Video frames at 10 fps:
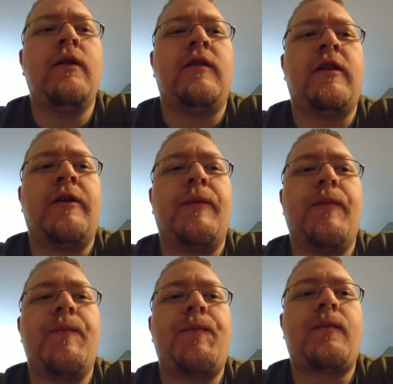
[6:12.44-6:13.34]
So,
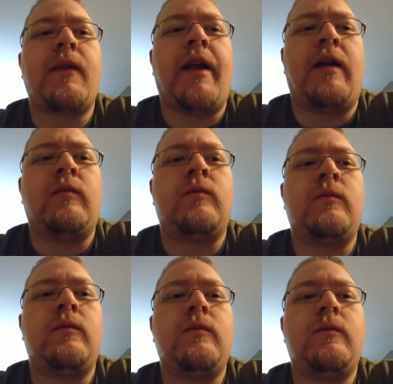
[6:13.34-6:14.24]
yeah.
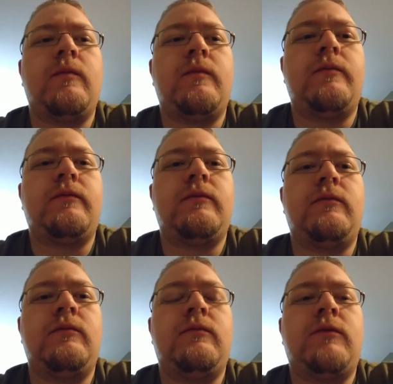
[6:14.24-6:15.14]

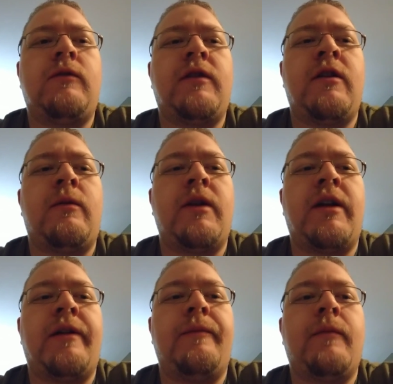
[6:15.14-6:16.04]
Where was I going with
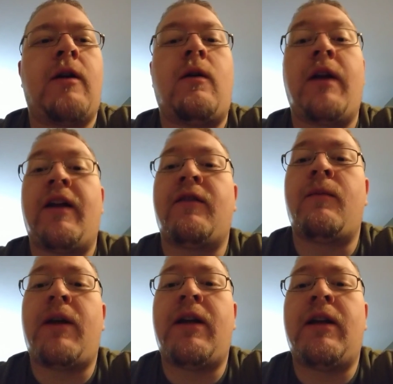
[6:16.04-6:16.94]
that? Oh, yeah, so
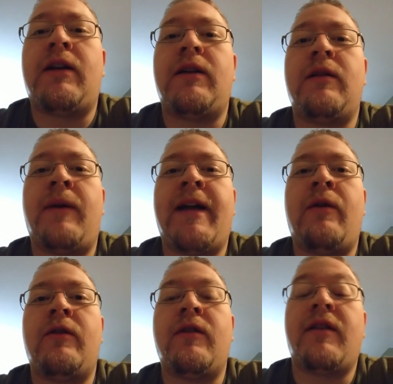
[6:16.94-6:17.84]
my
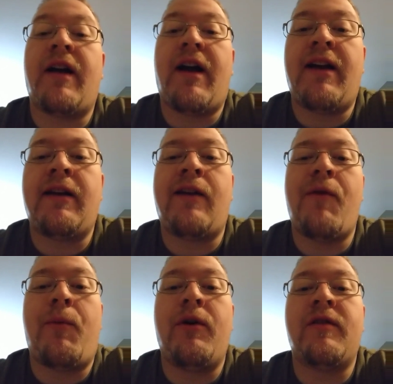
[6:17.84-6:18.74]
counter is I didn't have
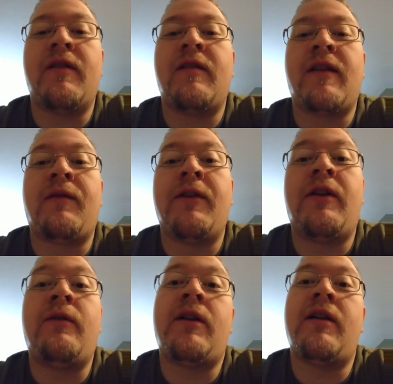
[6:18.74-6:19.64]
the points at this level to
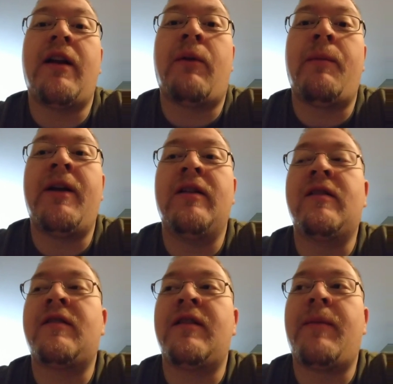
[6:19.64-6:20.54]
do it, and I want to be
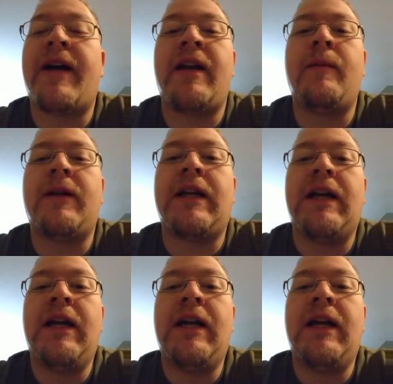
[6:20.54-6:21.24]
consistent about it, but